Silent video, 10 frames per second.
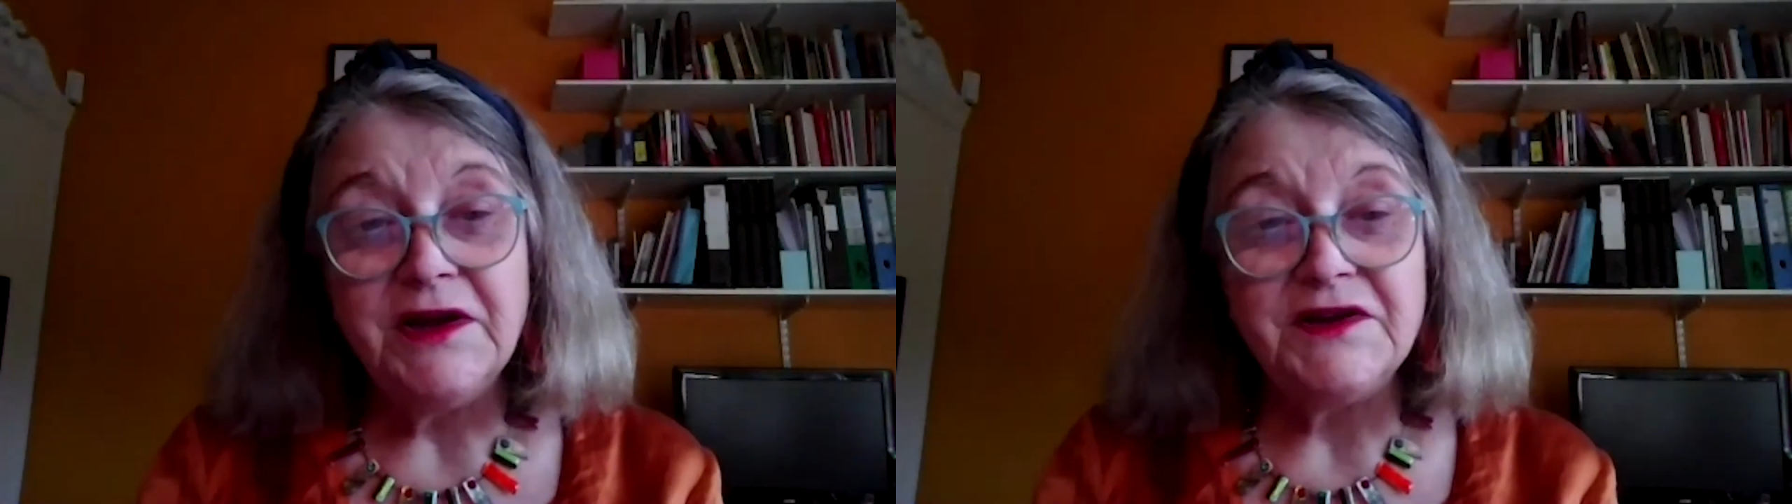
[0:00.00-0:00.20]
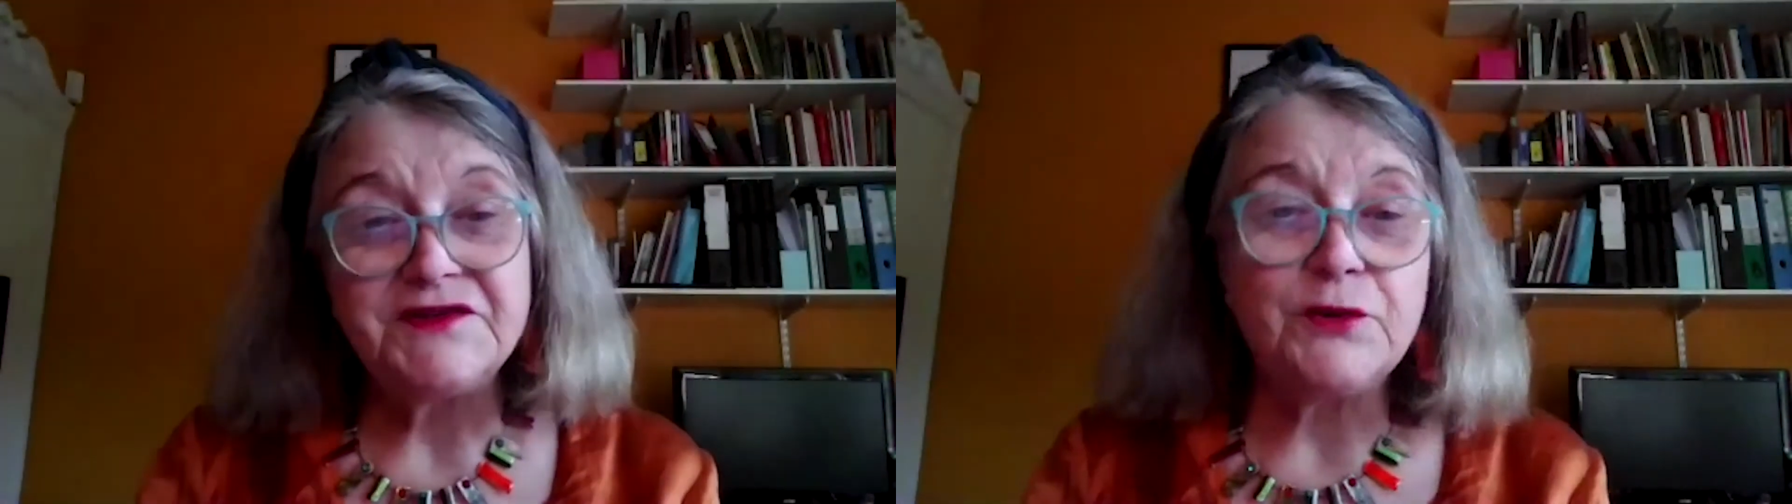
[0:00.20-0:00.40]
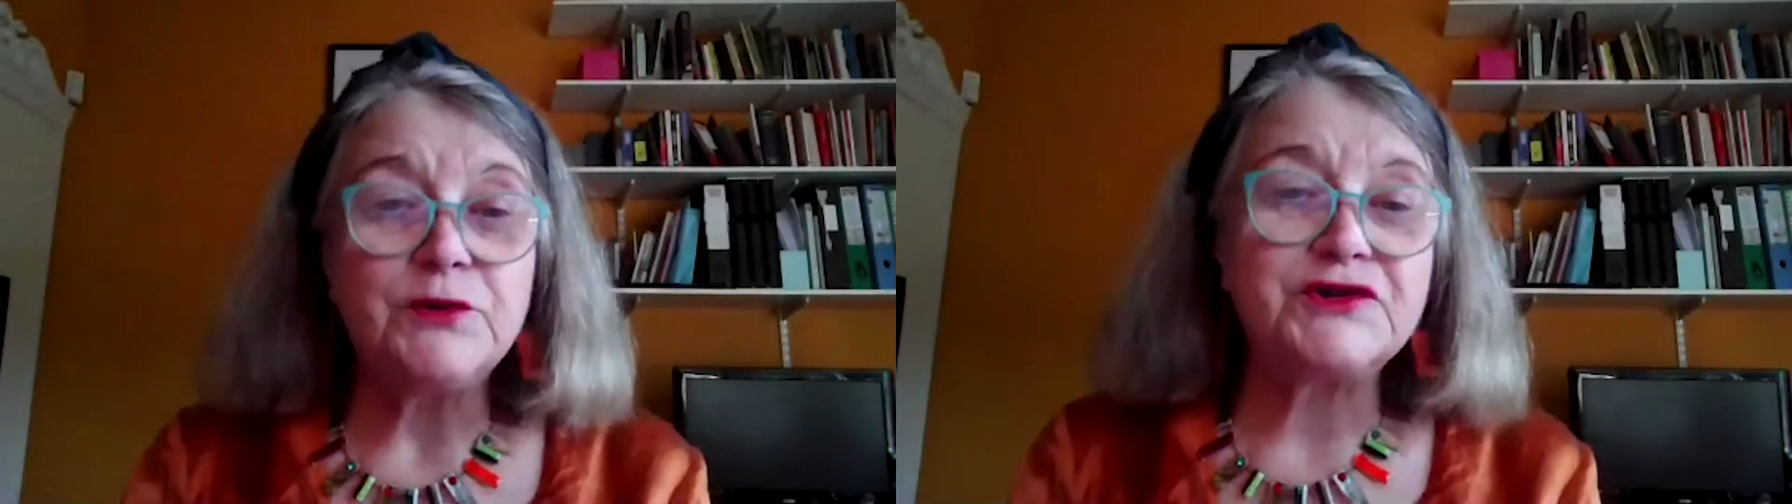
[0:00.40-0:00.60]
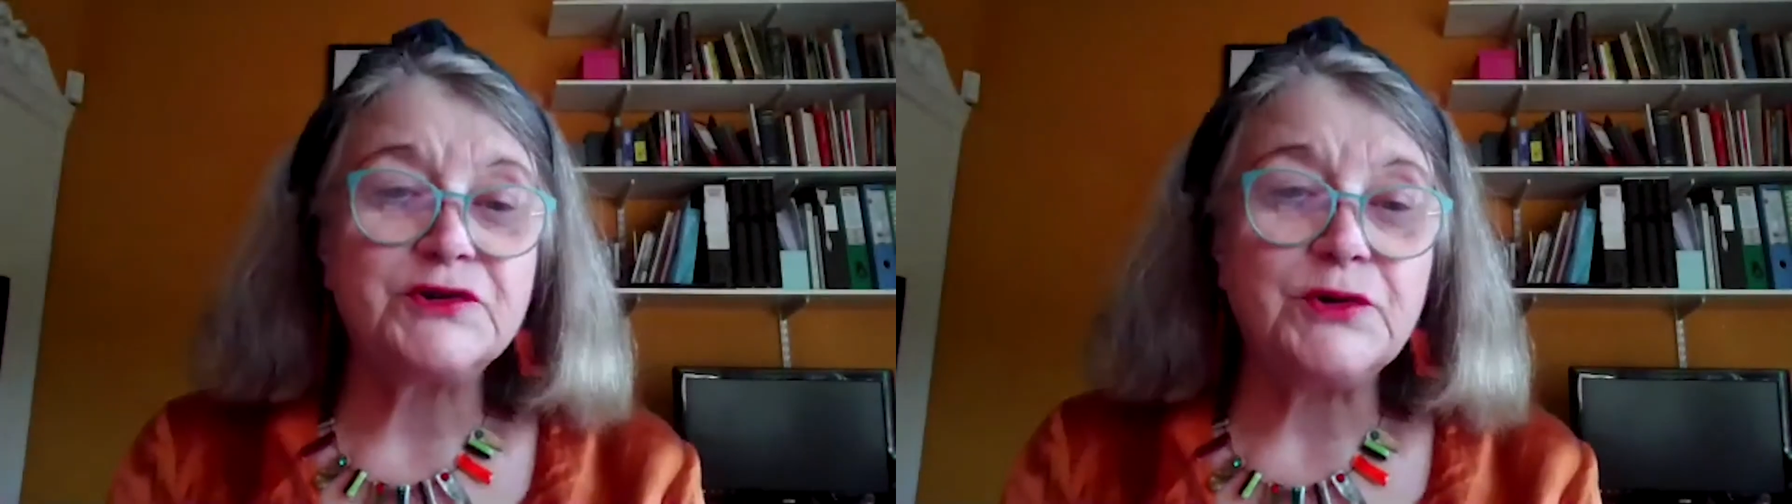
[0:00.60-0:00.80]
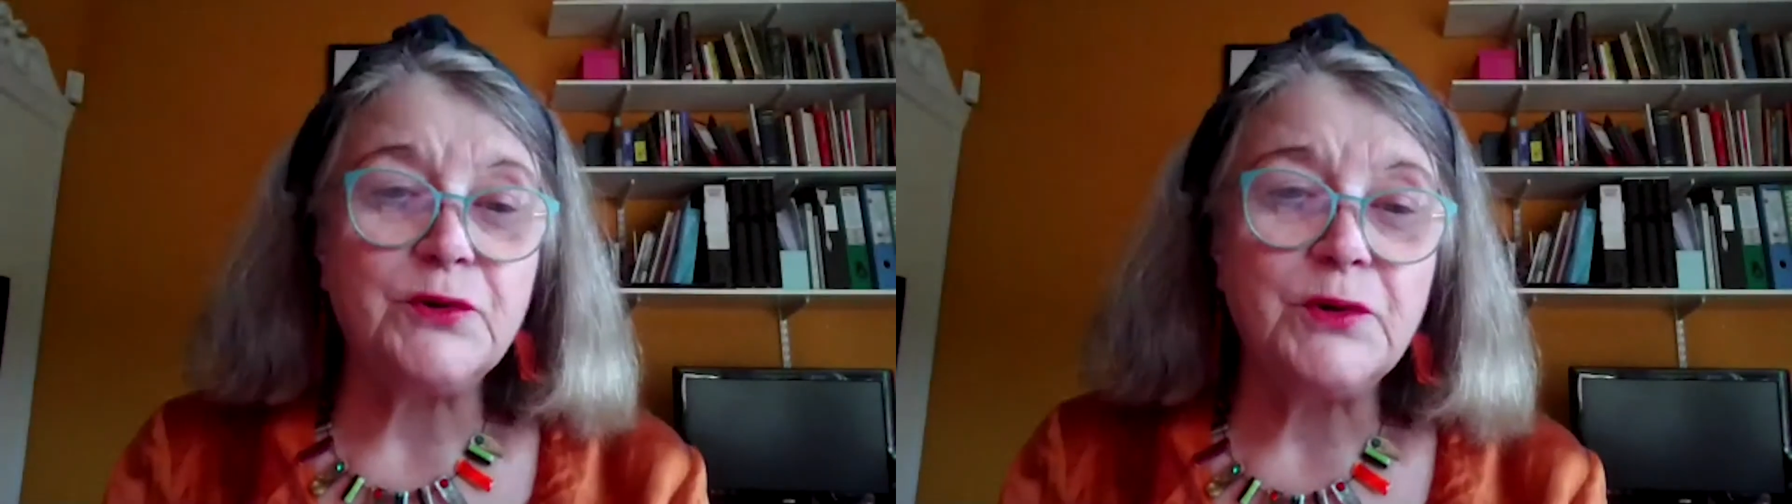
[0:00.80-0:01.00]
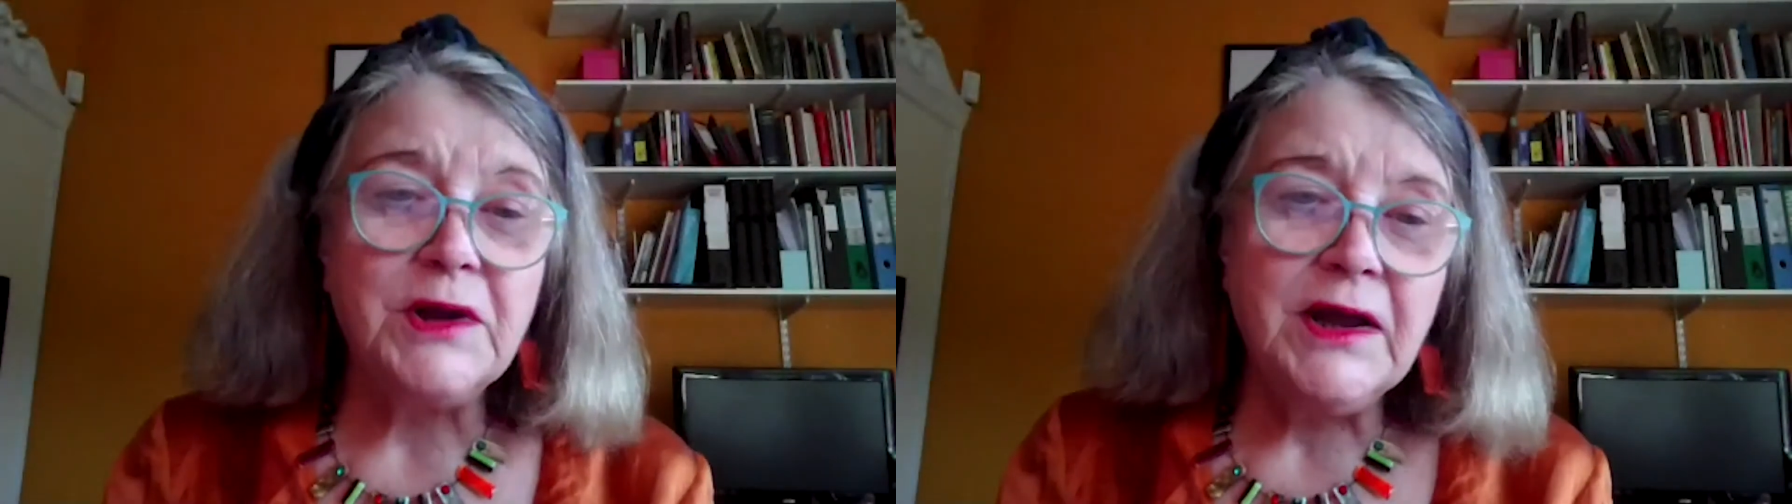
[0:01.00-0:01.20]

is also